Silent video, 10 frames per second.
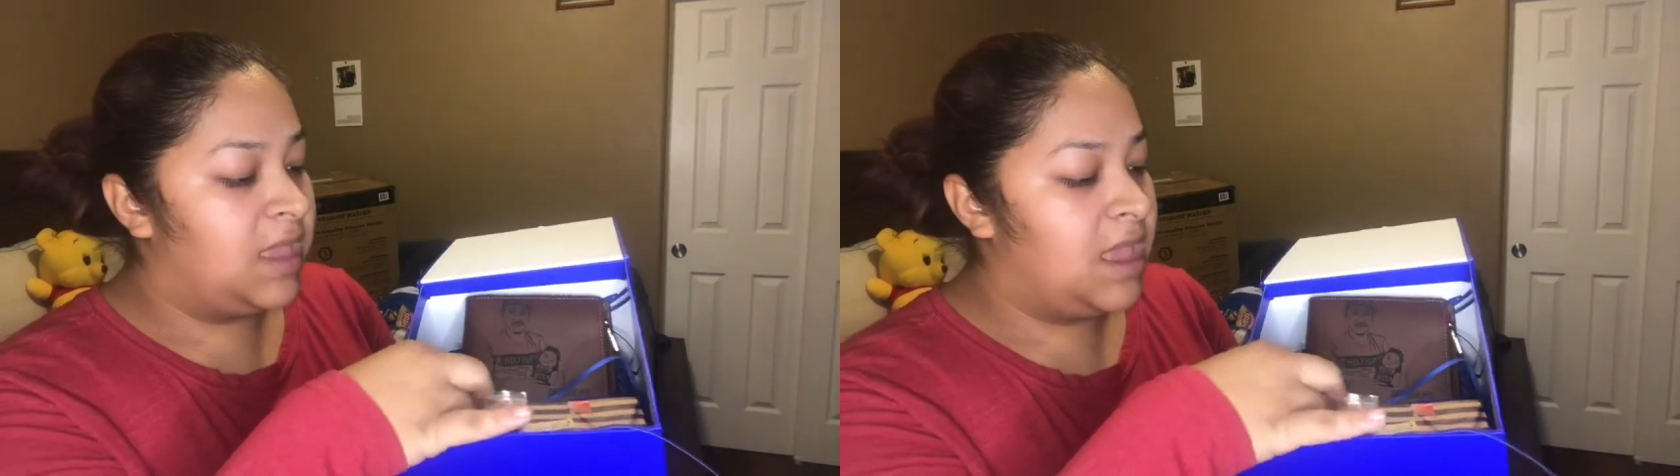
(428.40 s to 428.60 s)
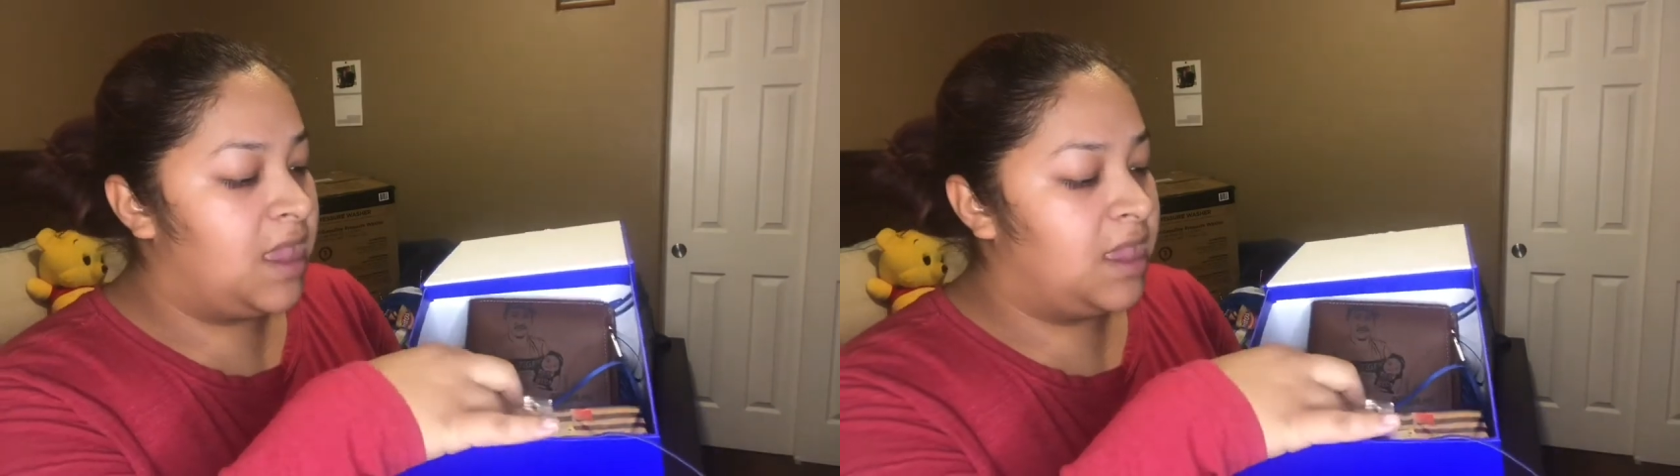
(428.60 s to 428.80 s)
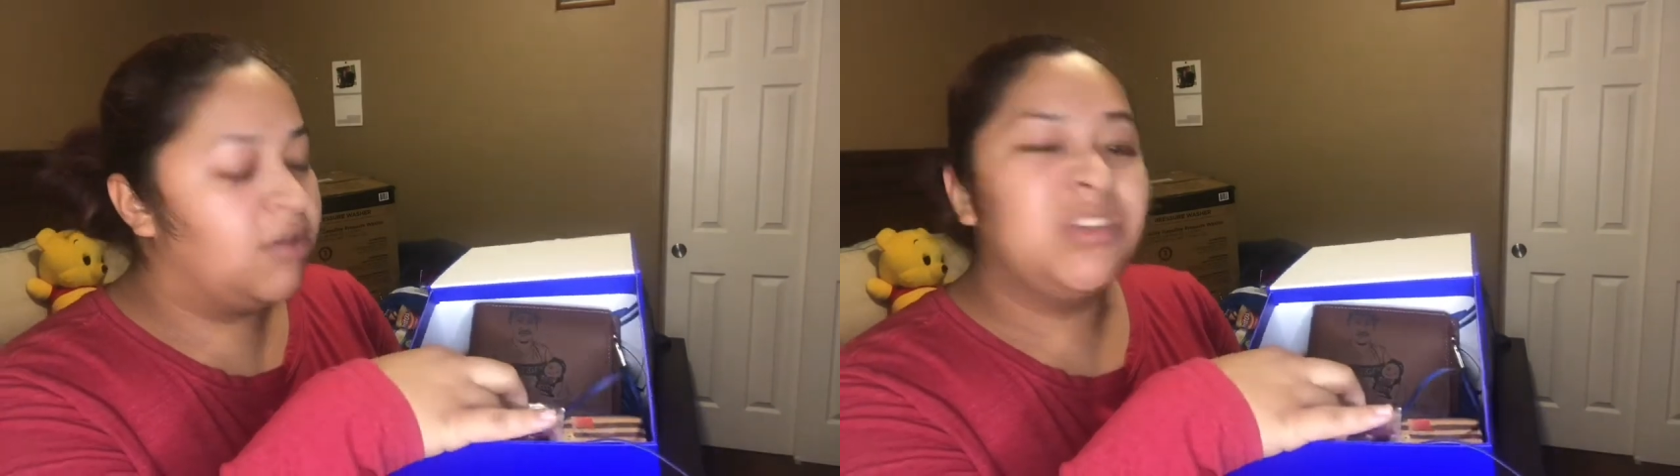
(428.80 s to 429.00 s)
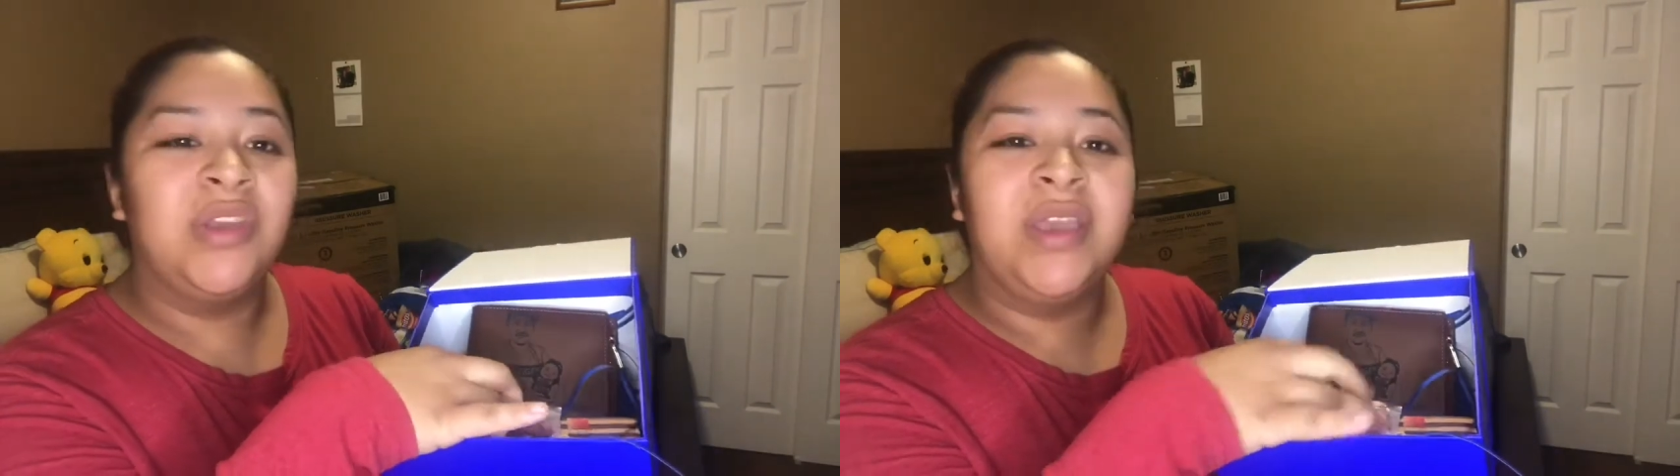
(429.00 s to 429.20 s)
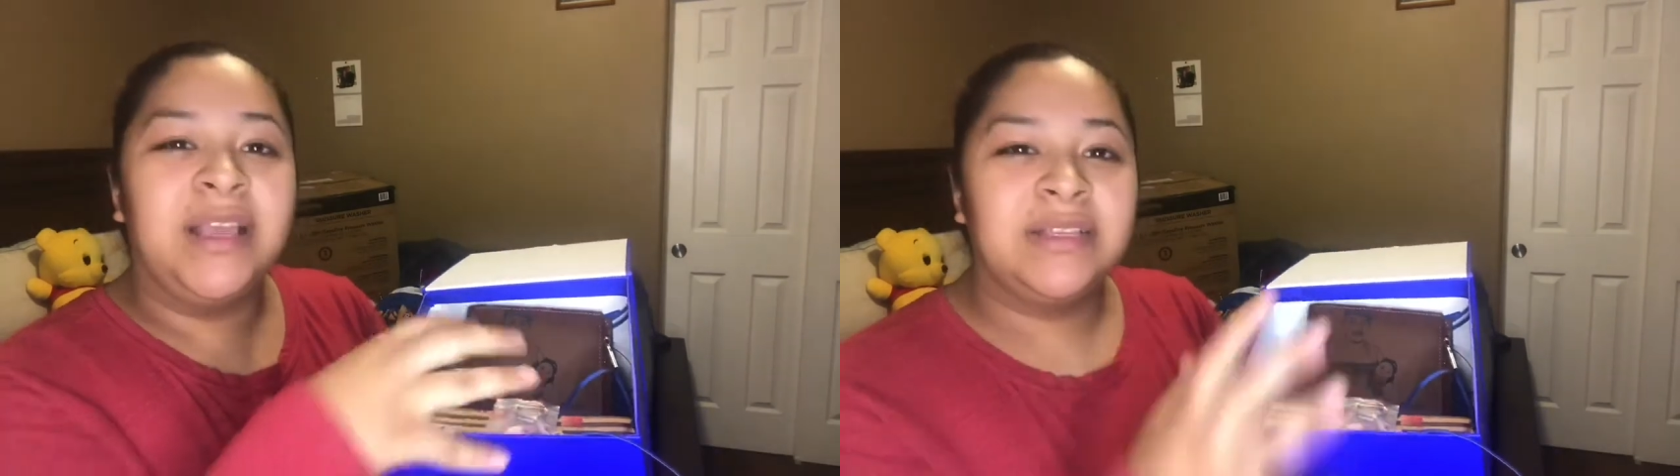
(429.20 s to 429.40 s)
He'll show
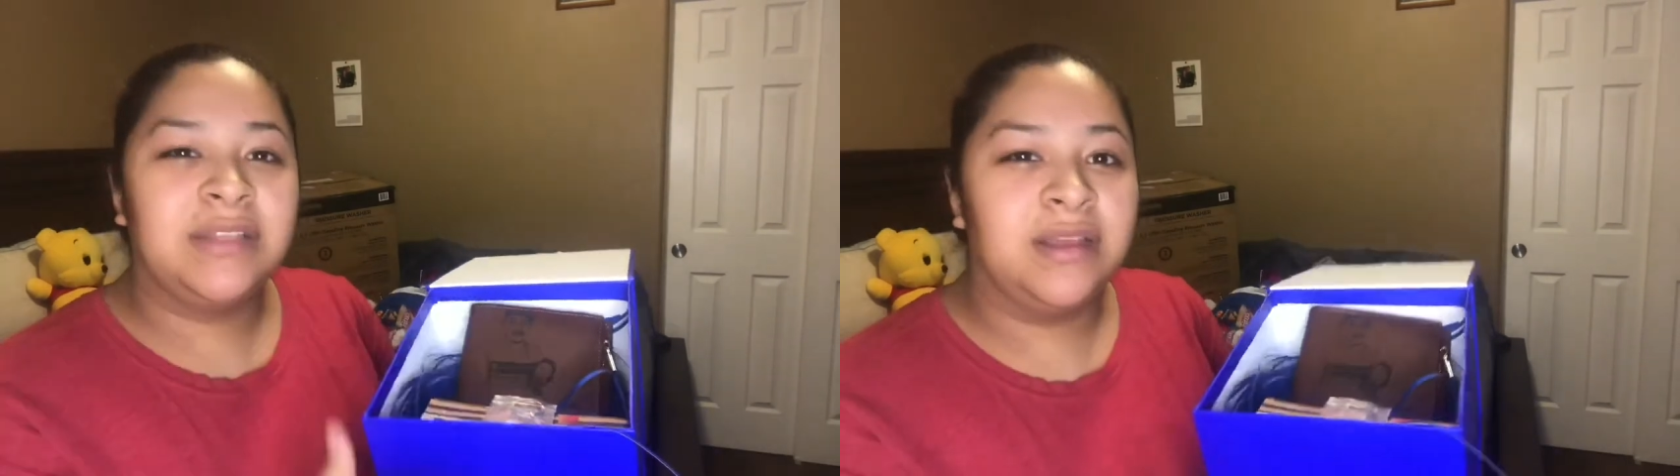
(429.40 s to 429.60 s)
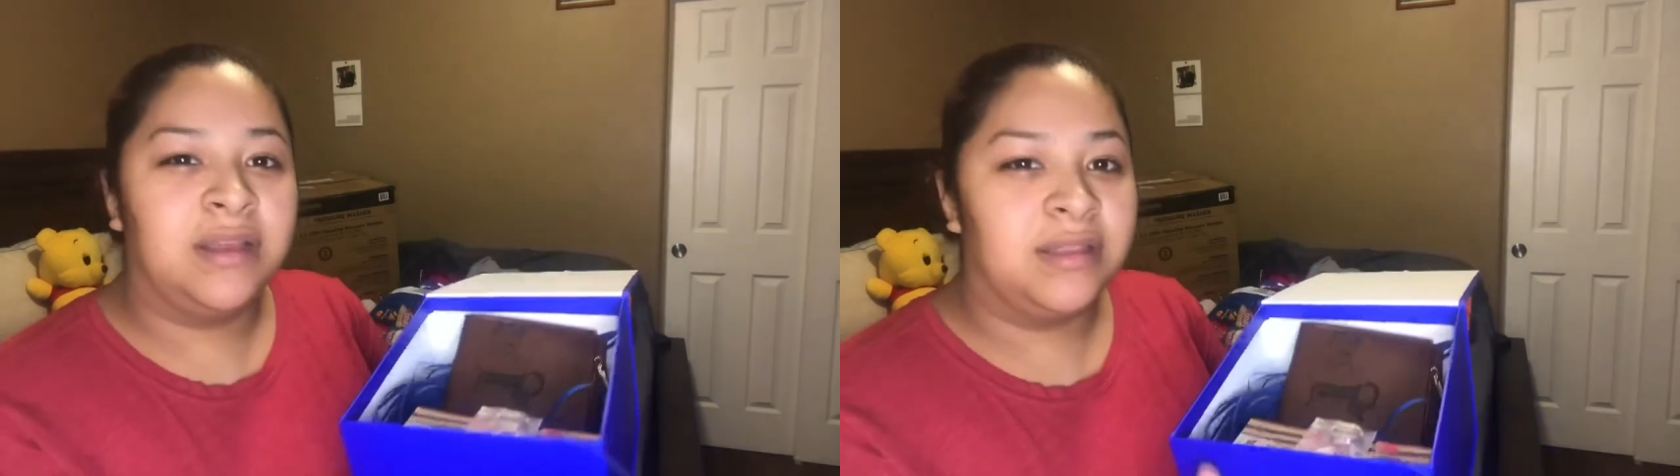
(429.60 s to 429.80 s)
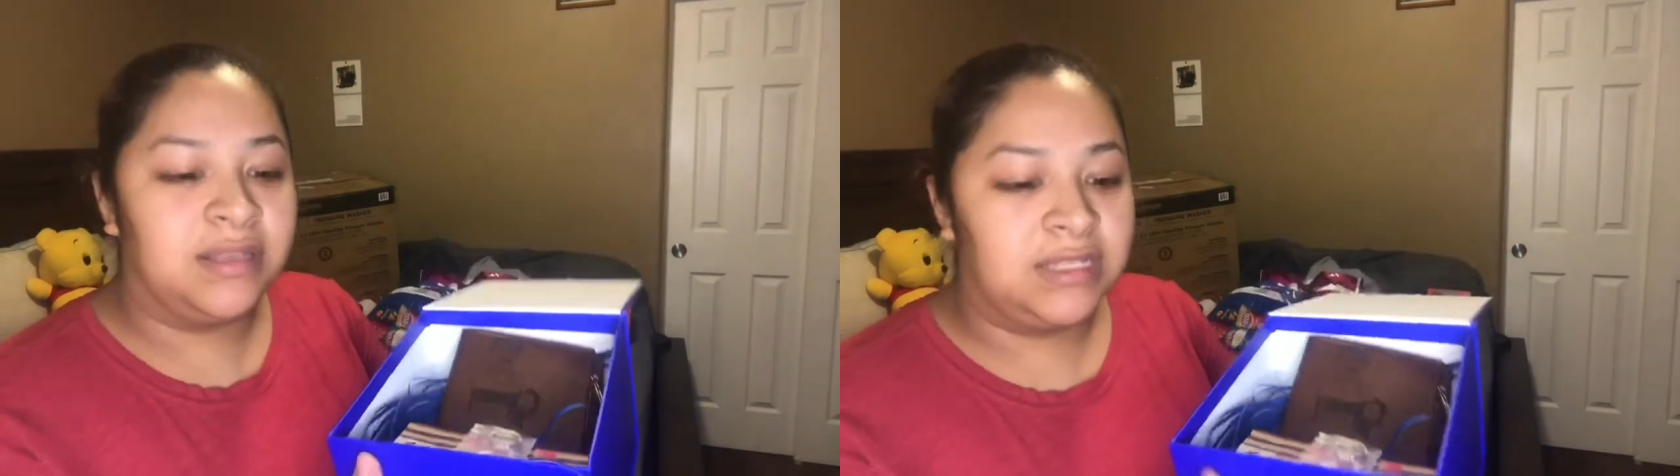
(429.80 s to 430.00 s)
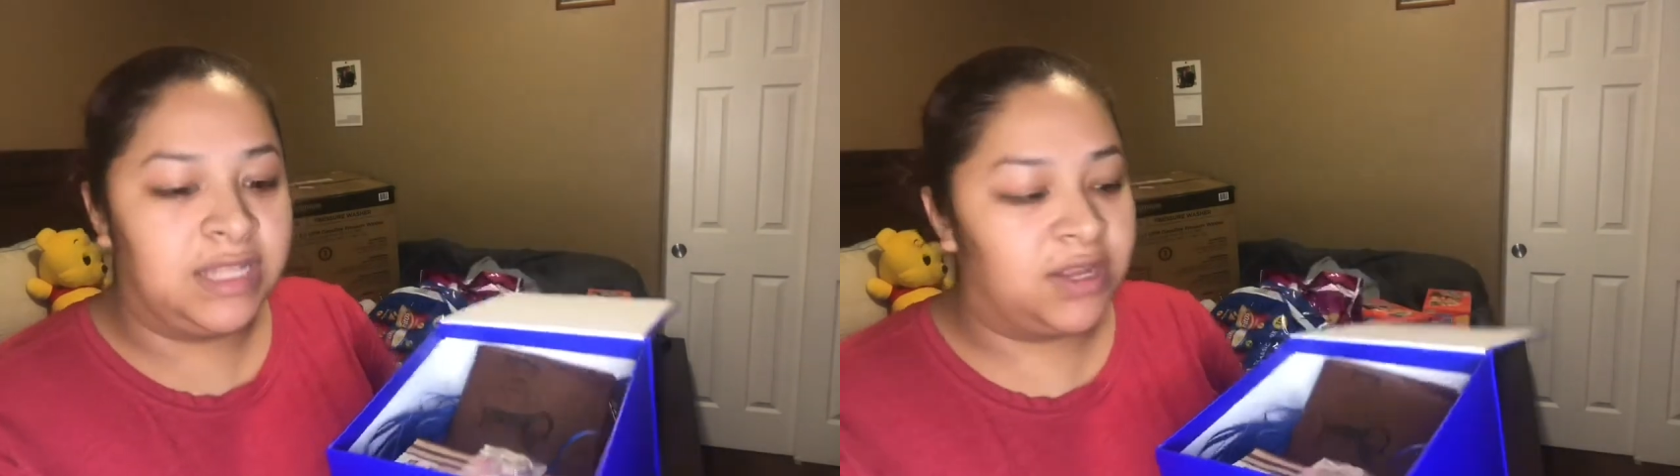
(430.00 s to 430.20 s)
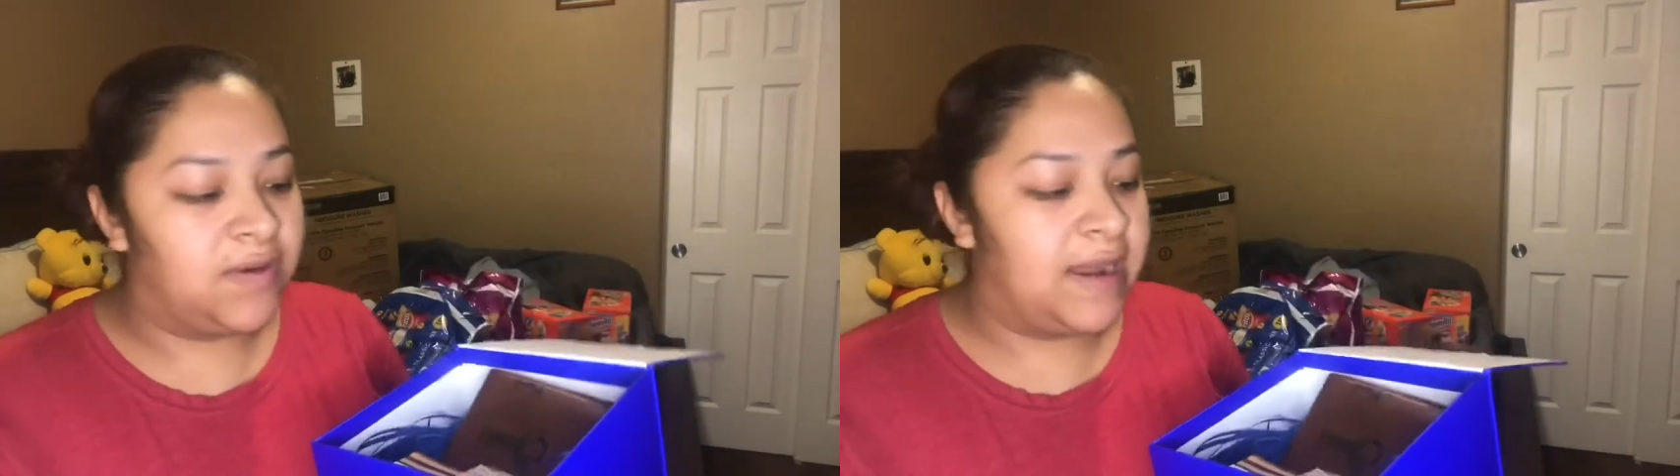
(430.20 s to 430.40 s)
you guys the
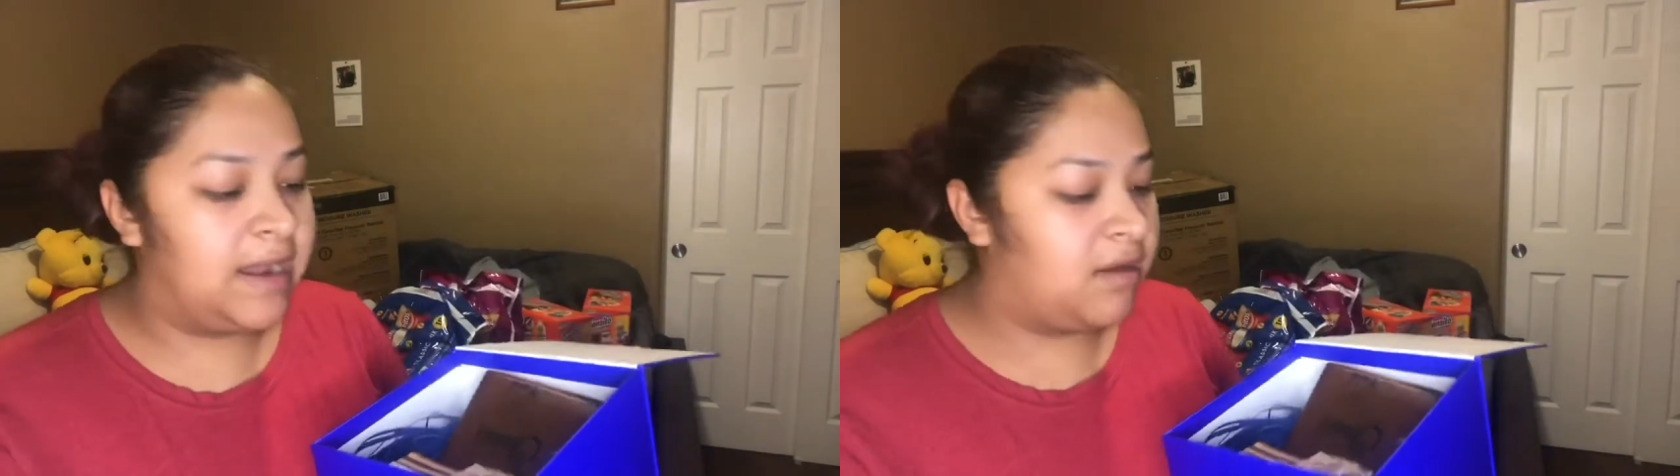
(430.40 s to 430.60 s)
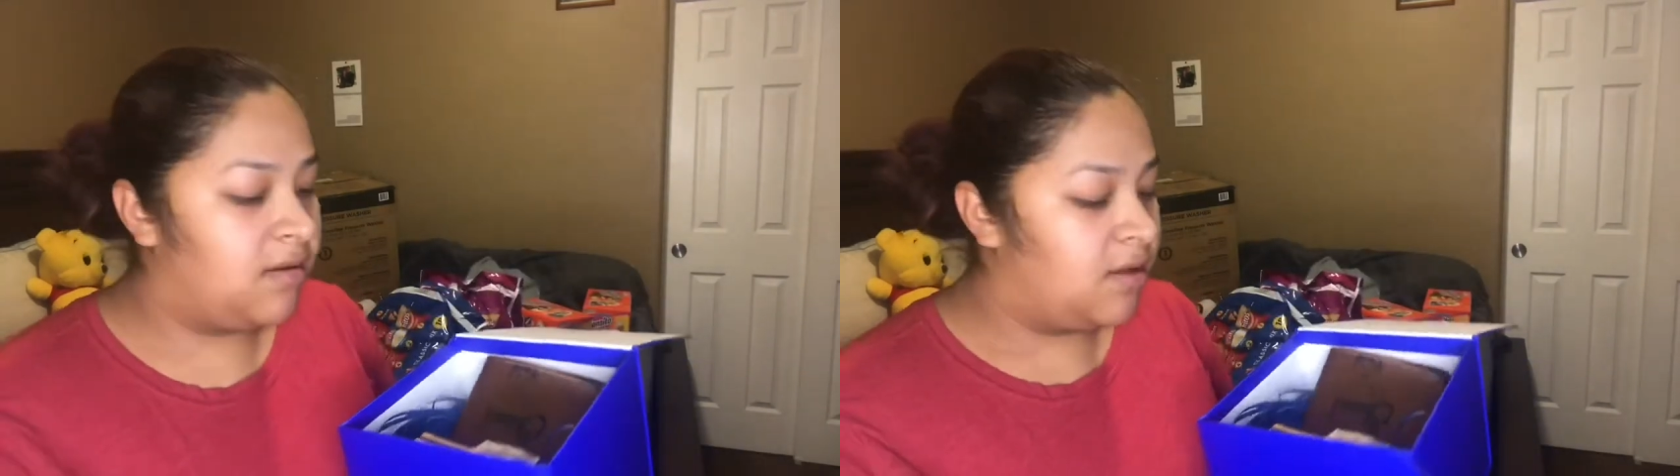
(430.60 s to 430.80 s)
sticker right now